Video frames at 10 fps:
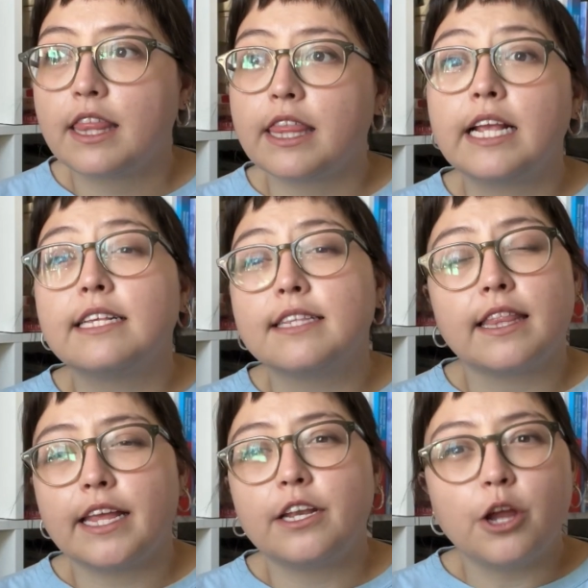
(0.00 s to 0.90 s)
things that
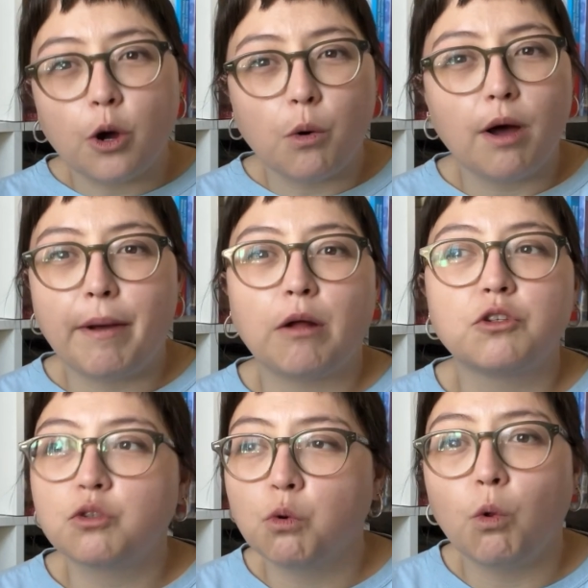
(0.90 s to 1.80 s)
they know about
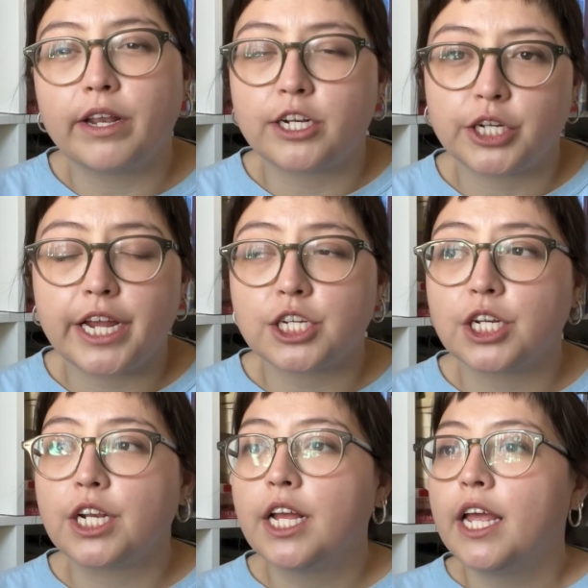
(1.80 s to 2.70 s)
school and education.